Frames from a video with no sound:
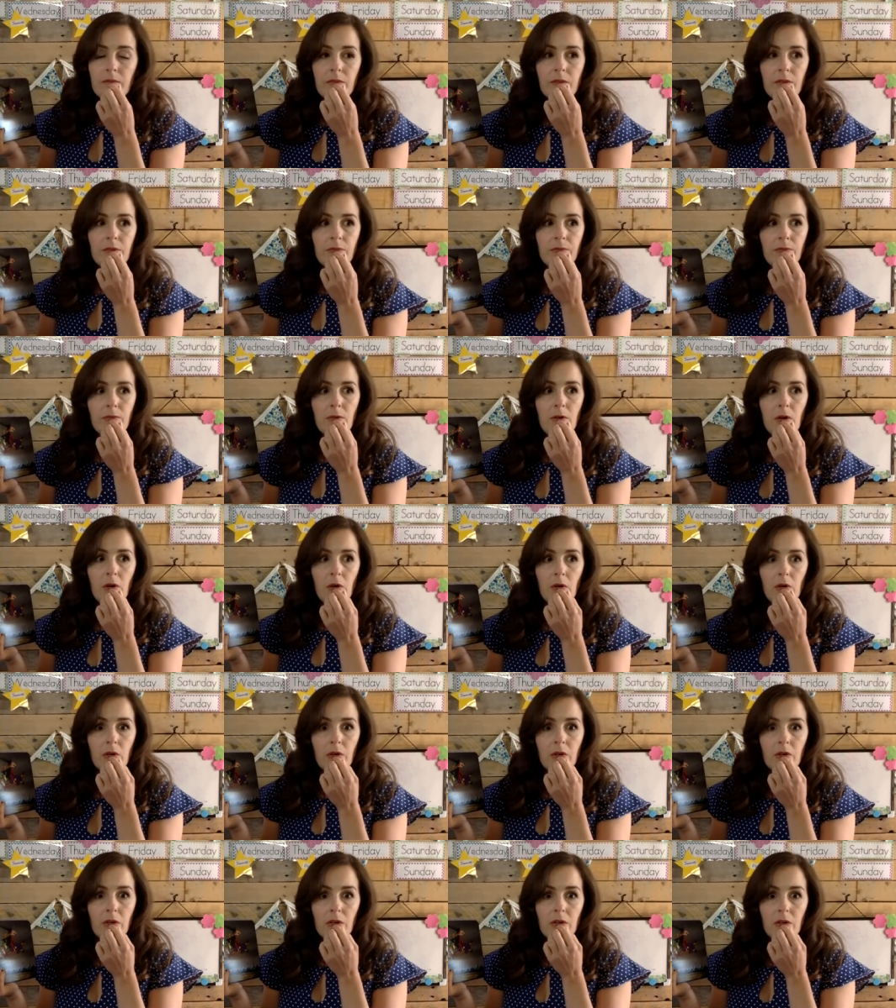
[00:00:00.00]
the
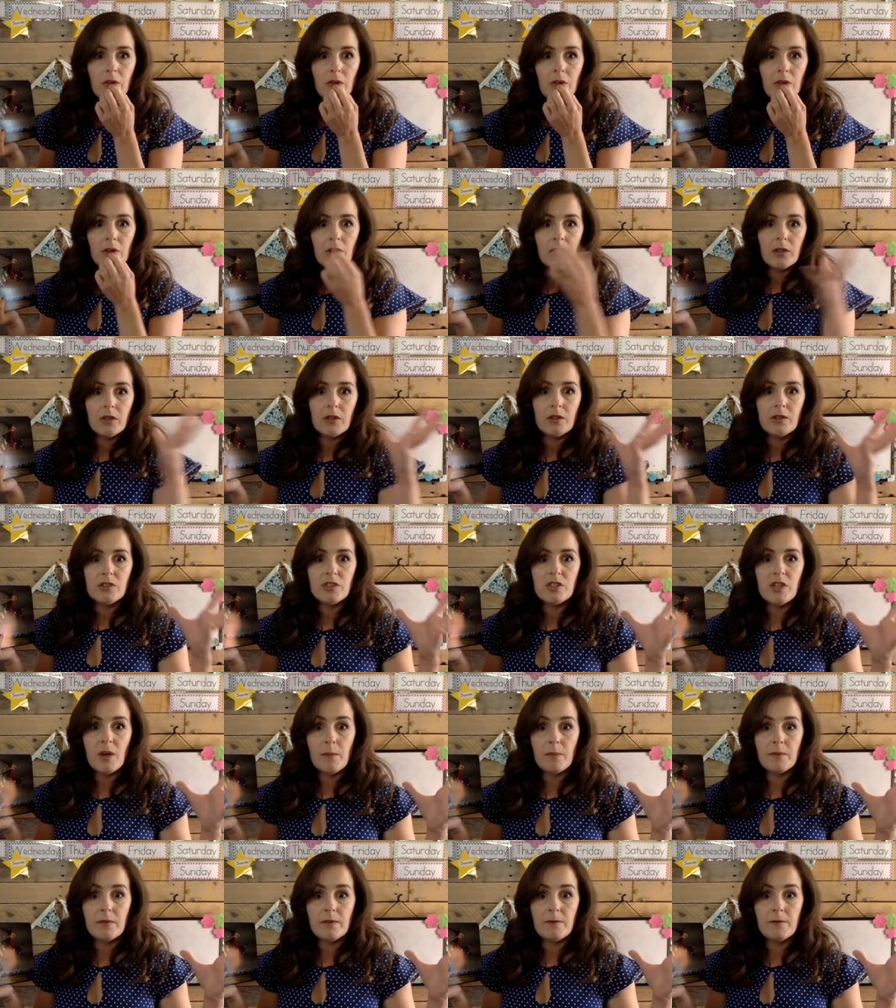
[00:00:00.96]
frog
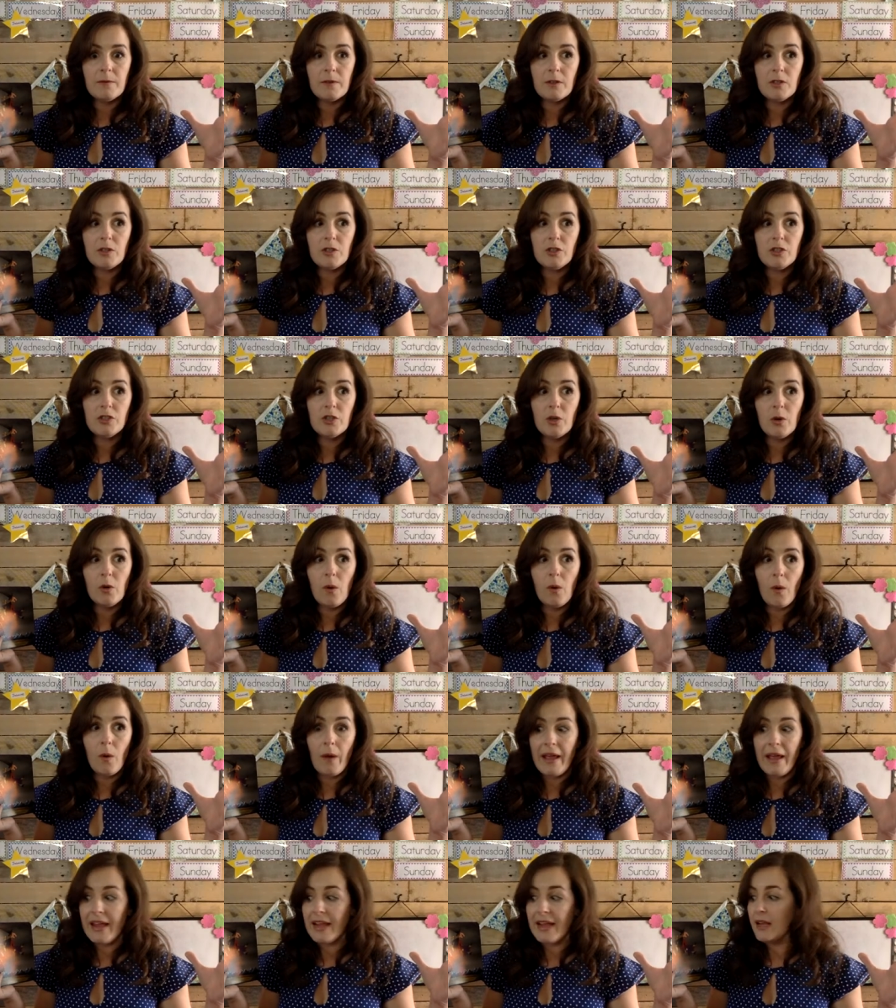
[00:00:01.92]
jumped for
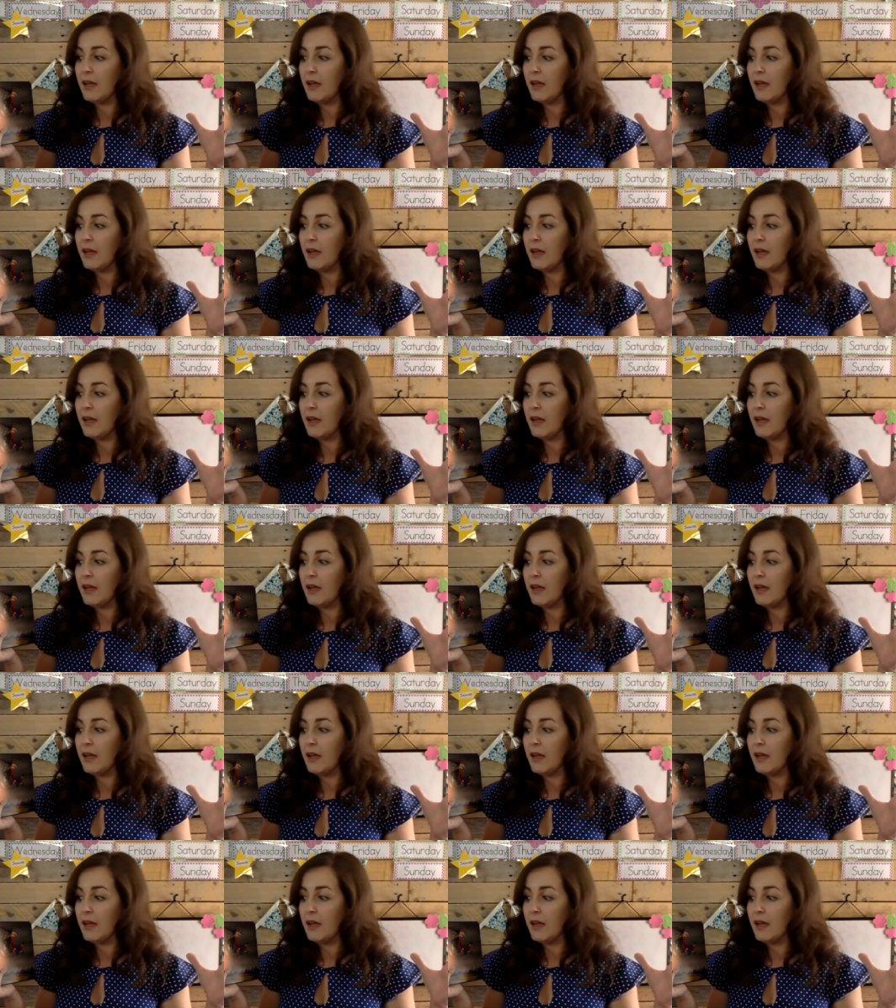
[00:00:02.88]
joy.